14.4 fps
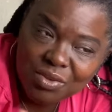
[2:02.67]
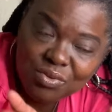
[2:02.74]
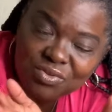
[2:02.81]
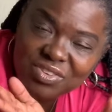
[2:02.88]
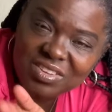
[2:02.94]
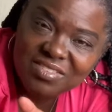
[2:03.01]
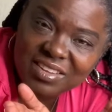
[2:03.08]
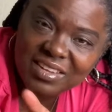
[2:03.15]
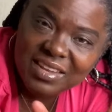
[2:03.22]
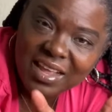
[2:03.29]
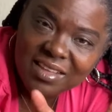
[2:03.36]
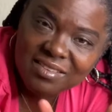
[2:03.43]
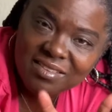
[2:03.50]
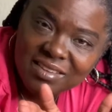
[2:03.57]
You just
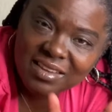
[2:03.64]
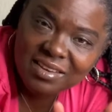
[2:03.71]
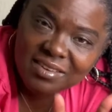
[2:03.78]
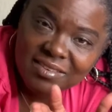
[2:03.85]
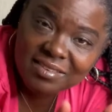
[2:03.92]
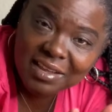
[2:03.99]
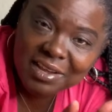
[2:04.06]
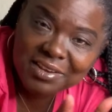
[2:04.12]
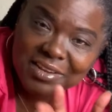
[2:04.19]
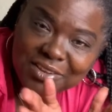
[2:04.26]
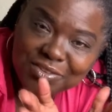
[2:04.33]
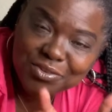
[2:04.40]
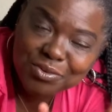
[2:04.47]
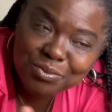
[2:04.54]
cannot stay the same that
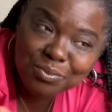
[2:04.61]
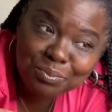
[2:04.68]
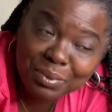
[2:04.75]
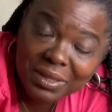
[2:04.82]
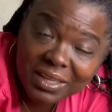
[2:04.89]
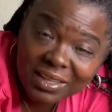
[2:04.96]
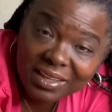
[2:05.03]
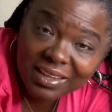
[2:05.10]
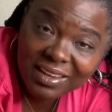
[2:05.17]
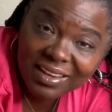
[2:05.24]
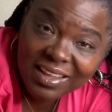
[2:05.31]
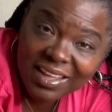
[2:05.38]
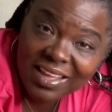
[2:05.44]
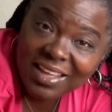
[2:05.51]
you've been.
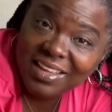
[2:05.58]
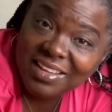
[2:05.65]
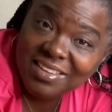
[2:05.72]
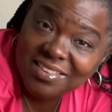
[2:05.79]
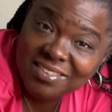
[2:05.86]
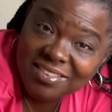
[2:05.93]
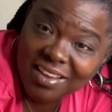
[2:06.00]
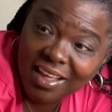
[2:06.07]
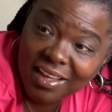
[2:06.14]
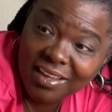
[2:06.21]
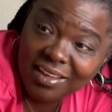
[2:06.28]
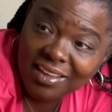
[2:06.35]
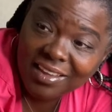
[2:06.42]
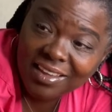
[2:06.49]
It's
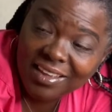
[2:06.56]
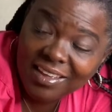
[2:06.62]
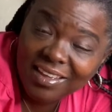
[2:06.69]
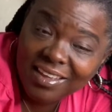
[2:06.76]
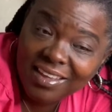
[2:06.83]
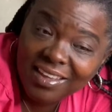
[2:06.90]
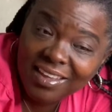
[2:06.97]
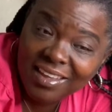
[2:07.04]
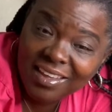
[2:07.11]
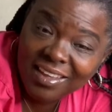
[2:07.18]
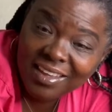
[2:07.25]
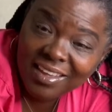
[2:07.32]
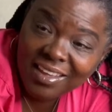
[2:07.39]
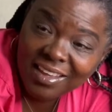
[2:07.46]
like,
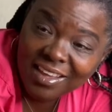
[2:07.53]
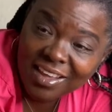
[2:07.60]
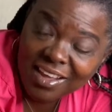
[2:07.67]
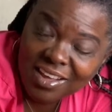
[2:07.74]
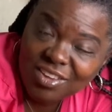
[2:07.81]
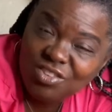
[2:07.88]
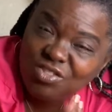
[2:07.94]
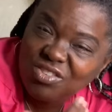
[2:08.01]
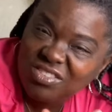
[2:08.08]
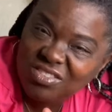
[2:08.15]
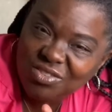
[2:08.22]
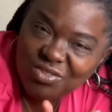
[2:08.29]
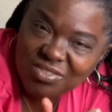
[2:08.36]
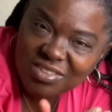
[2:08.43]
because you
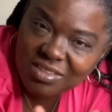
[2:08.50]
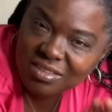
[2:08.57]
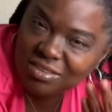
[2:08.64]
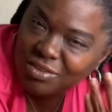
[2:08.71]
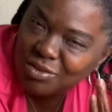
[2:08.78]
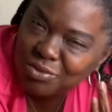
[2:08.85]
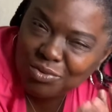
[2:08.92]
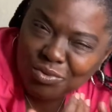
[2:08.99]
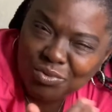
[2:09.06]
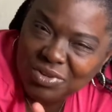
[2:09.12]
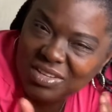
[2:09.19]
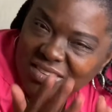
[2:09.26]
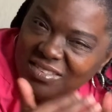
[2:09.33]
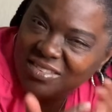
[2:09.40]

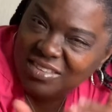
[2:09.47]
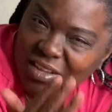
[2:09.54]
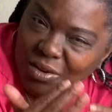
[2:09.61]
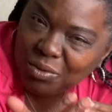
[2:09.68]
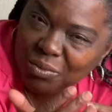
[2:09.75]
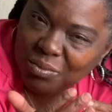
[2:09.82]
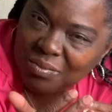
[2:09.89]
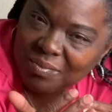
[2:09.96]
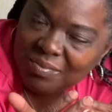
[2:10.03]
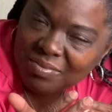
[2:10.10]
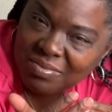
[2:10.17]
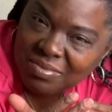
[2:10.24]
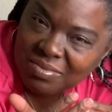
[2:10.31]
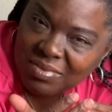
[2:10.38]
get settled
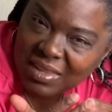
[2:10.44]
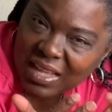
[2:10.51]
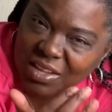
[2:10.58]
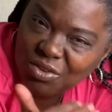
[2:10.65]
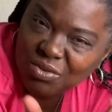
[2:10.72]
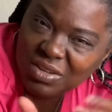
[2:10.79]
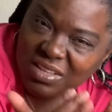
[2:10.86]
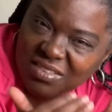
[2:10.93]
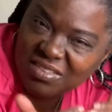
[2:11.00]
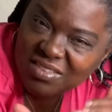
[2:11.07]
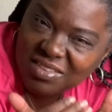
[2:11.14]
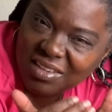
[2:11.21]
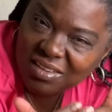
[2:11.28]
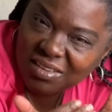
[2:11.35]
and you get
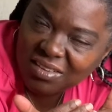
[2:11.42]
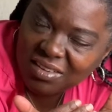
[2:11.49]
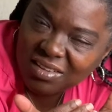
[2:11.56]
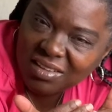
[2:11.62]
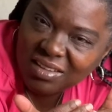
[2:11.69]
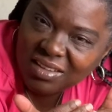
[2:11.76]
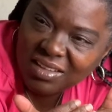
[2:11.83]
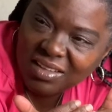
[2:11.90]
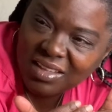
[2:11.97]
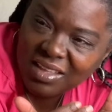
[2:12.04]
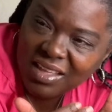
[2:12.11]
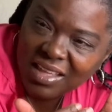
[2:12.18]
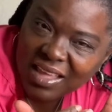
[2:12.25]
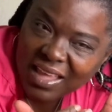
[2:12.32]
stuck.
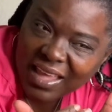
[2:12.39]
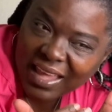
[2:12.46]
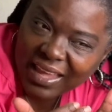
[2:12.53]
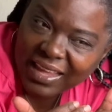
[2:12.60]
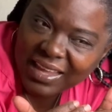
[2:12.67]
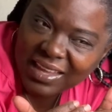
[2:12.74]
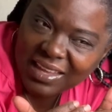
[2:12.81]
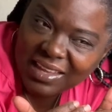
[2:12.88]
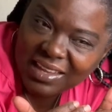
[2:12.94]
And